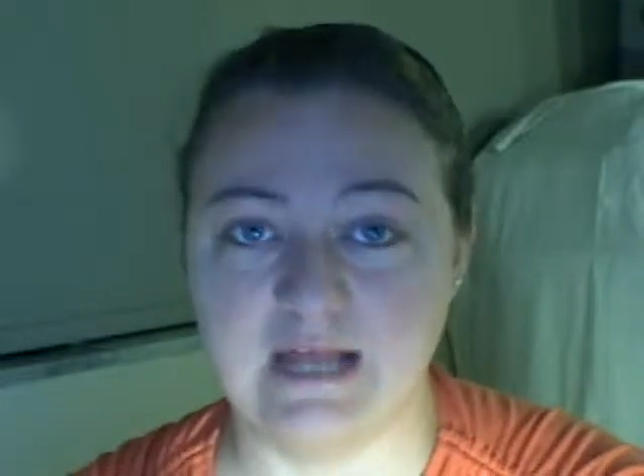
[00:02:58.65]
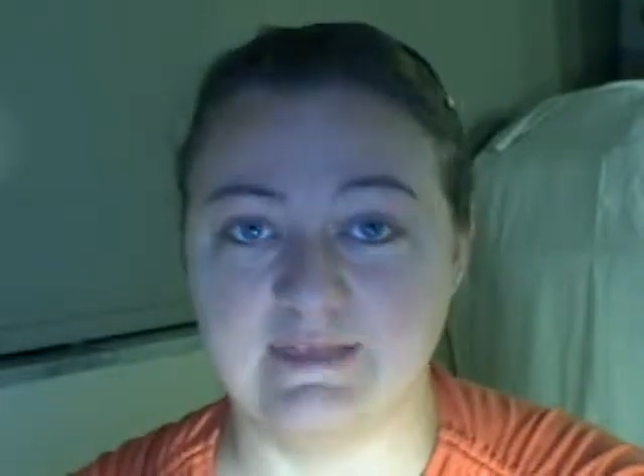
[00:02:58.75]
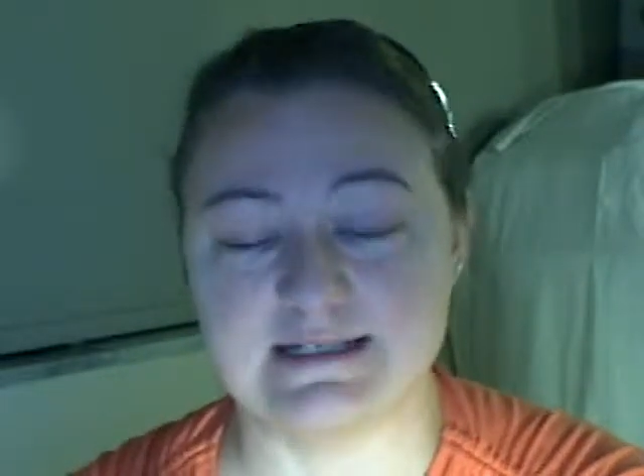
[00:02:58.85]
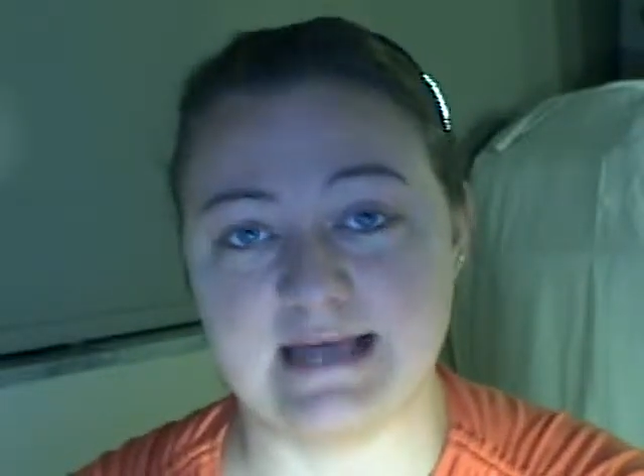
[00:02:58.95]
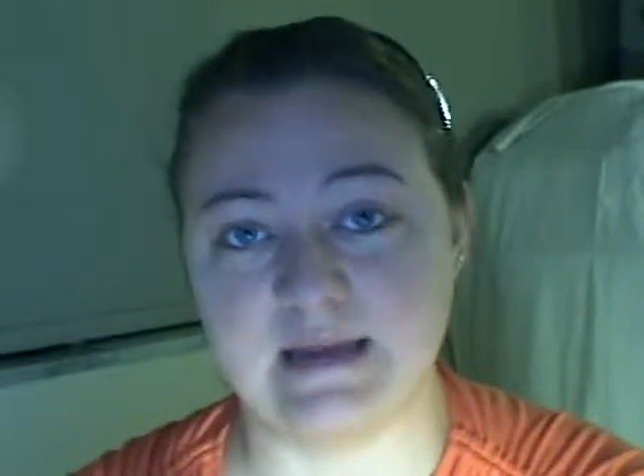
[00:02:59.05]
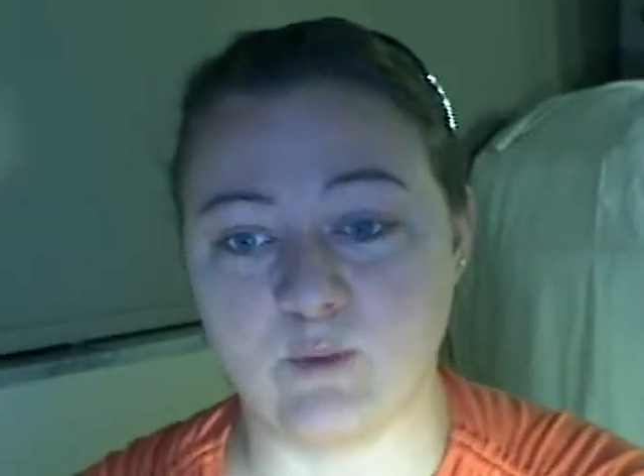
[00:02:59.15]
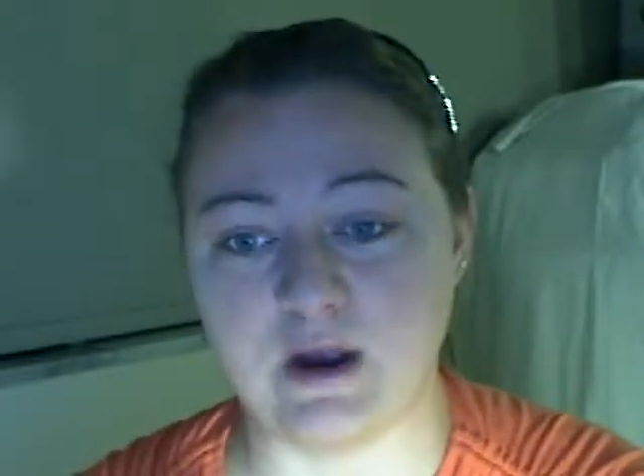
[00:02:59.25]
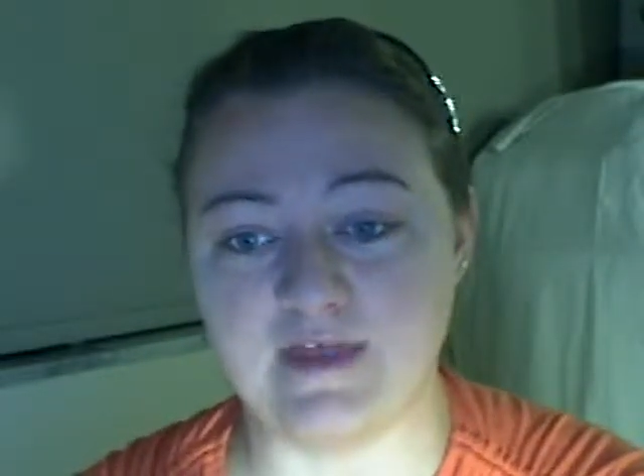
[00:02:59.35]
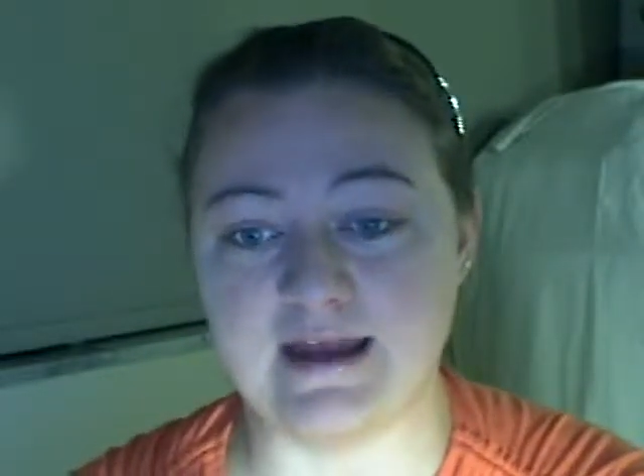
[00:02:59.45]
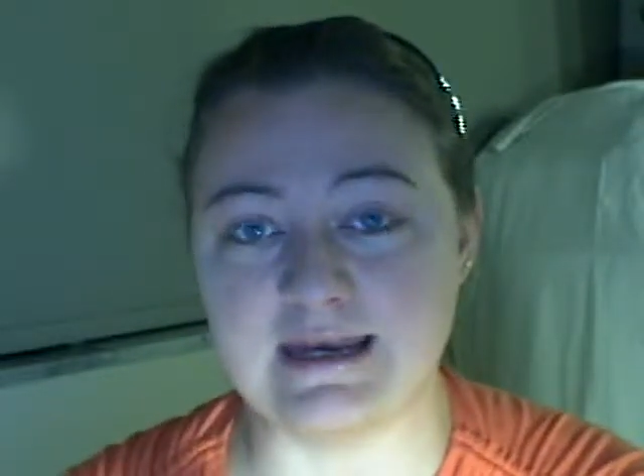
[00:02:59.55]
the same way
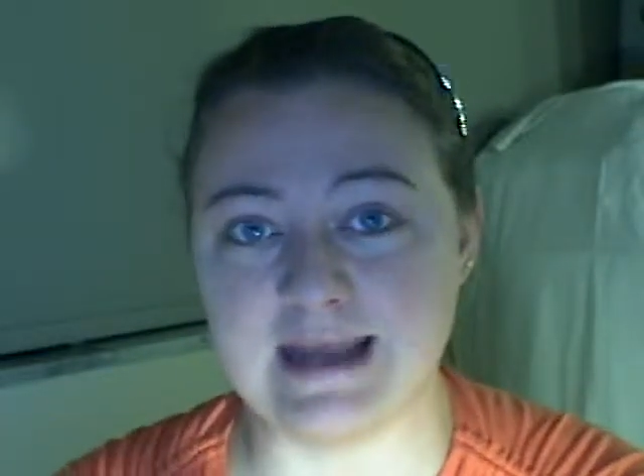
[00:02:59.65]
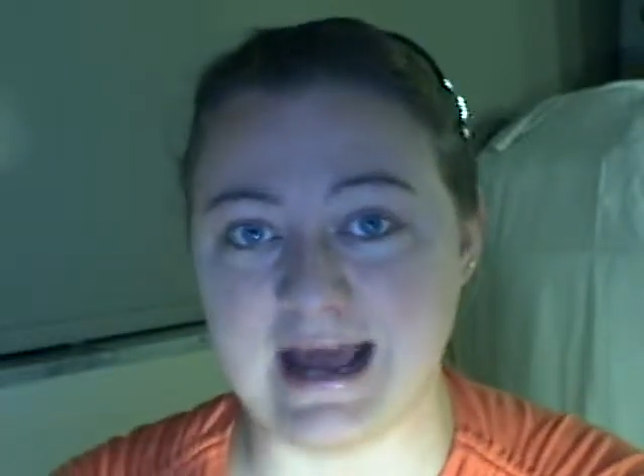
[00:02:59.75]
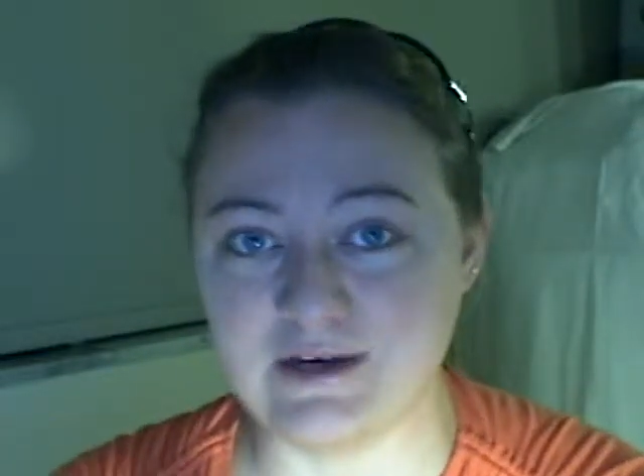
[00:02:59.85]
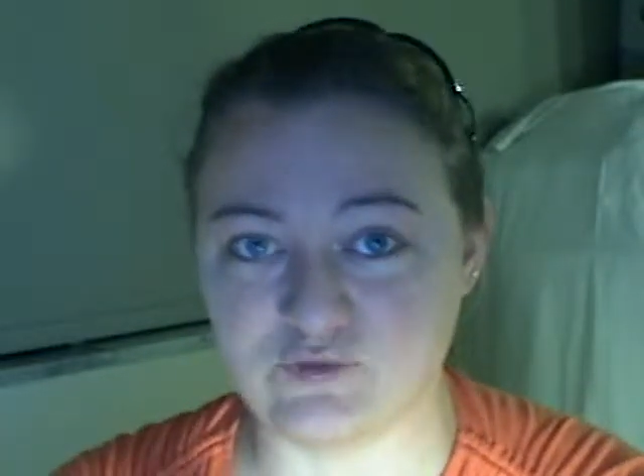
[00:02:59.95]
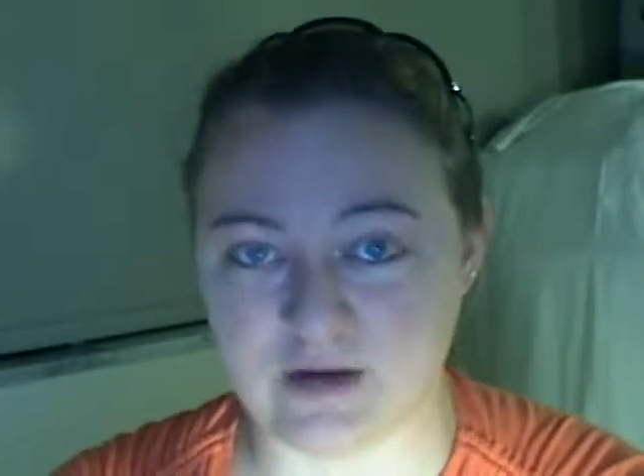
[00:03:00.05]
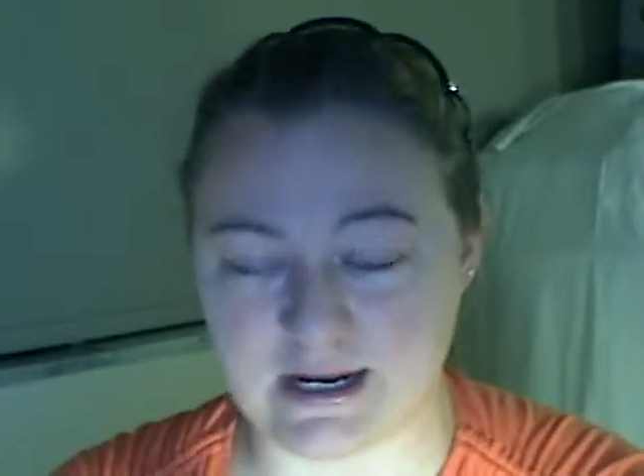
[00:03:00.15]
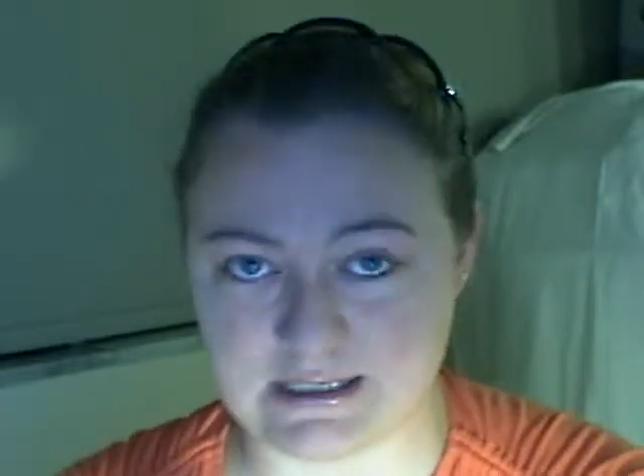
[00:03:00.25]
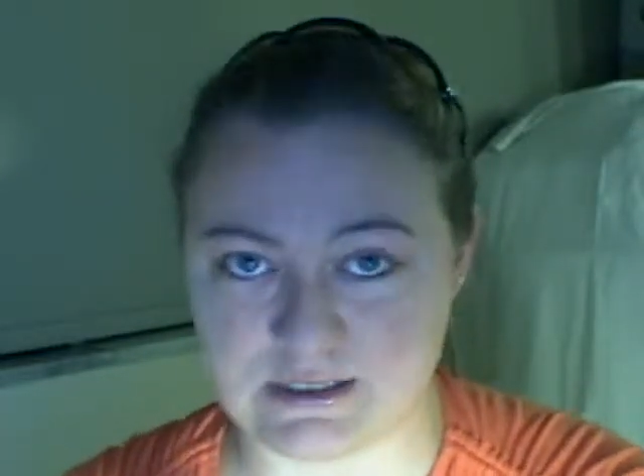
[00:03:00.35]
that nitrites